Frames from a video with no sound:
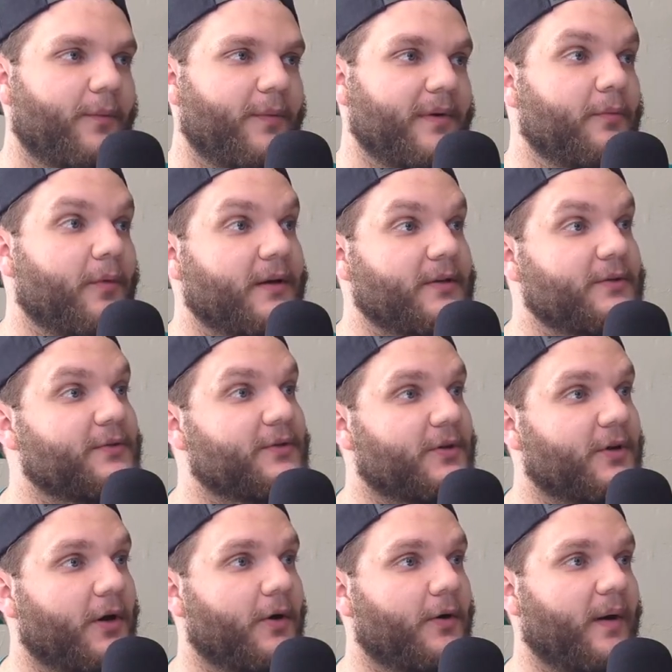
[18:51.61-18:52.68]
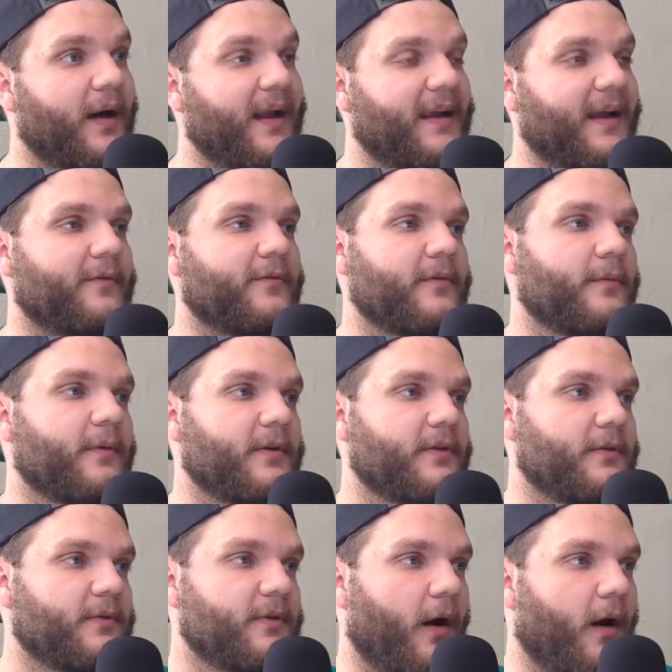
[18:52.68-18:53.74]
We want you to go, and everywhere
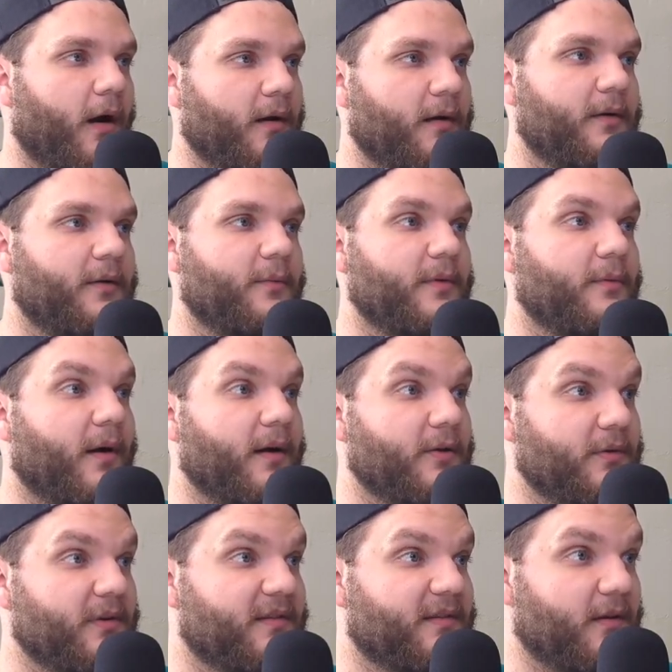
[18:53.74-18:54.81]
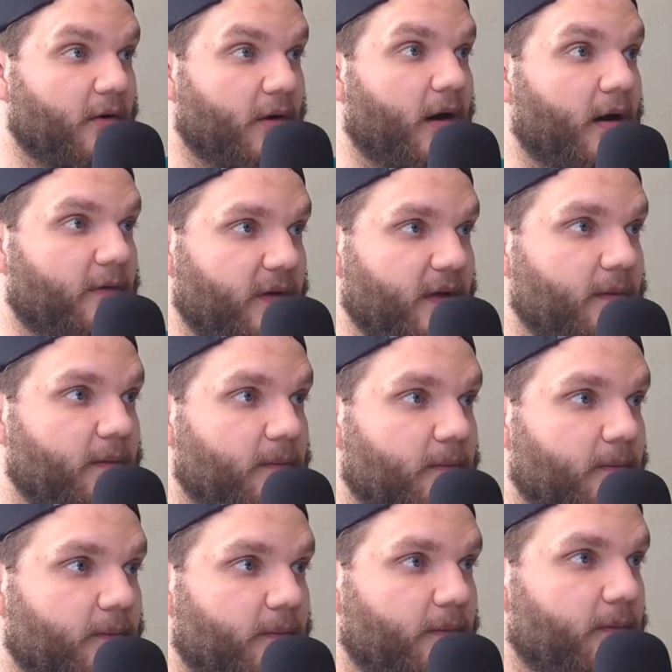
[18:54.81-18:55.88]
you dock, we want you to sell coffee
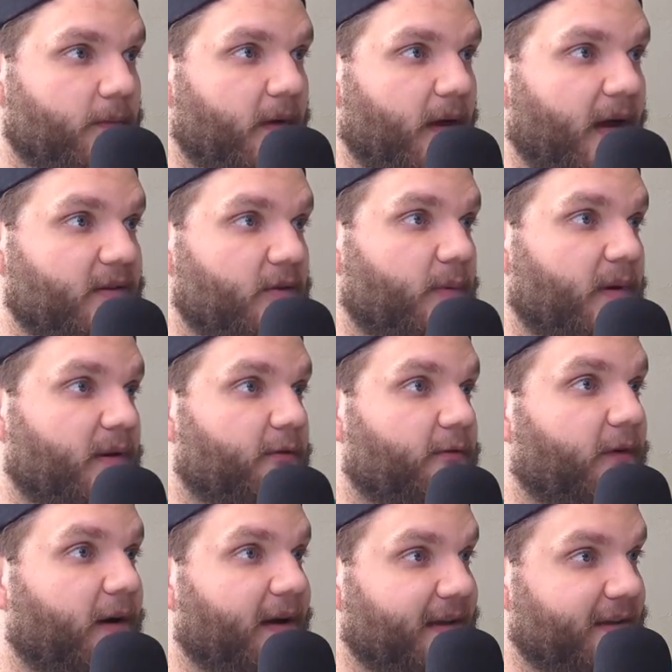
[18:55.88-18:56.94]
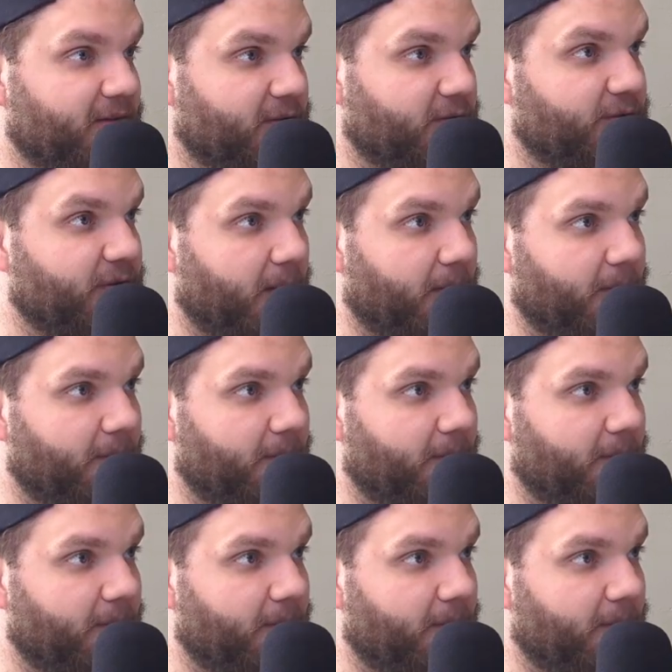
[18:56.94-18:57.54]
as a way to finance your trip."